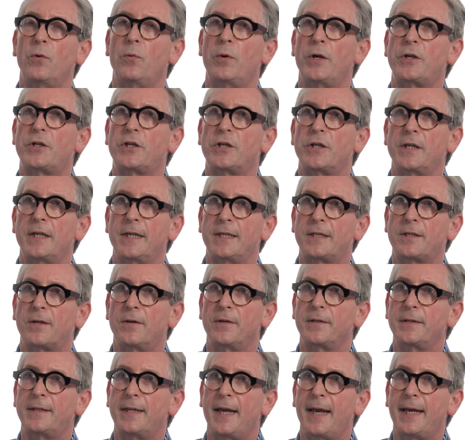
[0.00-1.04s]
which is
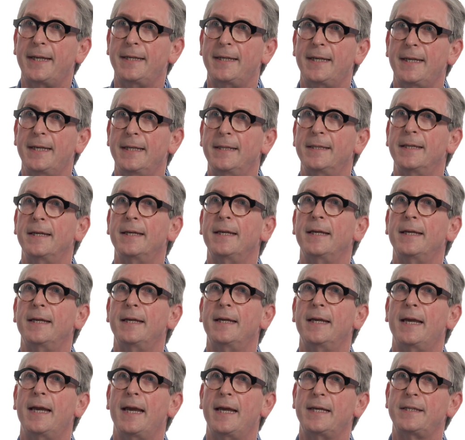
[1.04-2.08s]
contained in
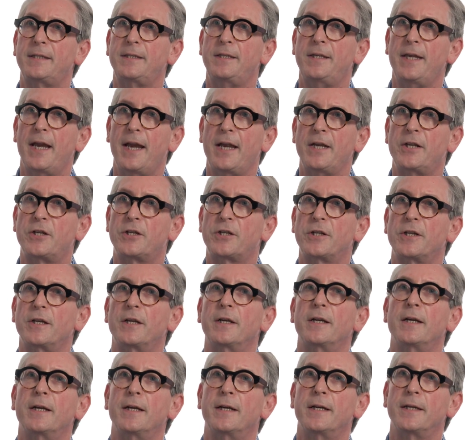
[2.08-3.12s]

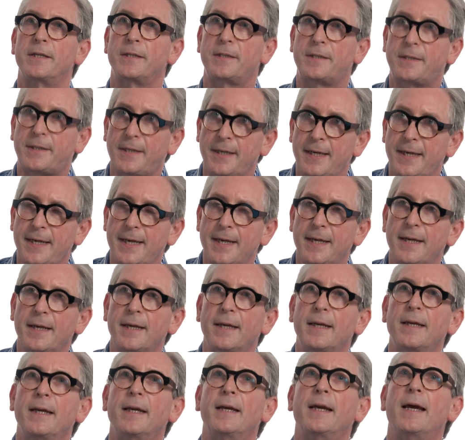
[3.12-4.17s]
SDH-C,
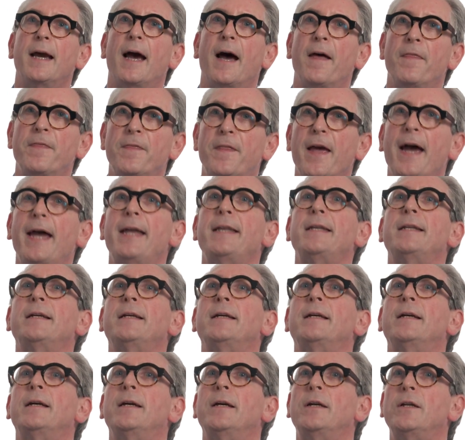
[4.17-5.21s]
and then
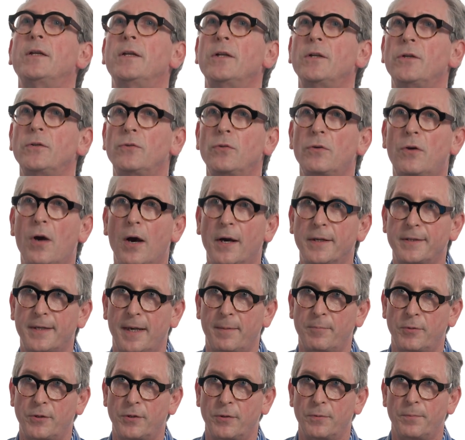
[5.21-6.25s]
to
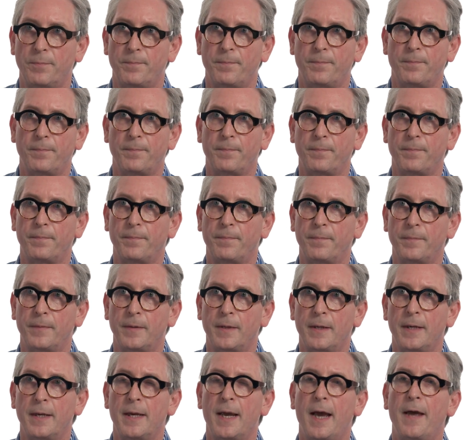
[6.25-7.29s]
coenzyme Q.
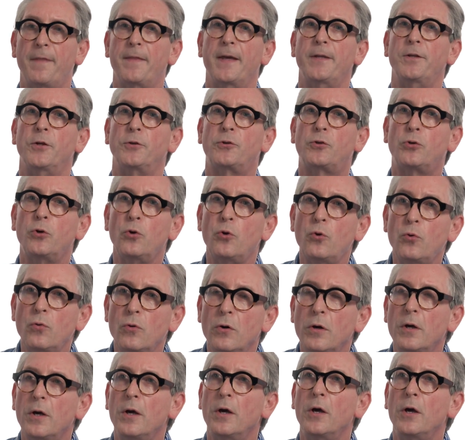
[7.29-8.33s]
And then the 2